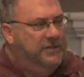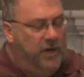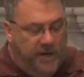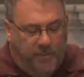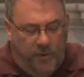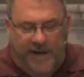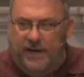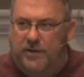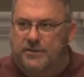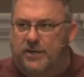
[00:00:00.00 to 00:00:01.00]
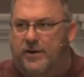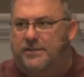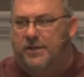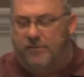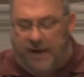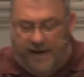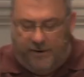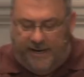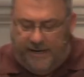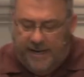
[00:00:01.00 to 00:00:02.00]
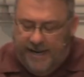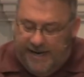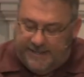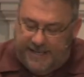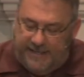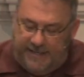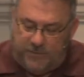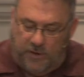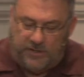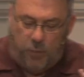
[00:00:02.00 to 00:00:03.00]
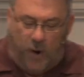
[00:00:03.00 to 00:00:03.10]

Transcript: Tony Merida, who's a Christian writer, he said these words,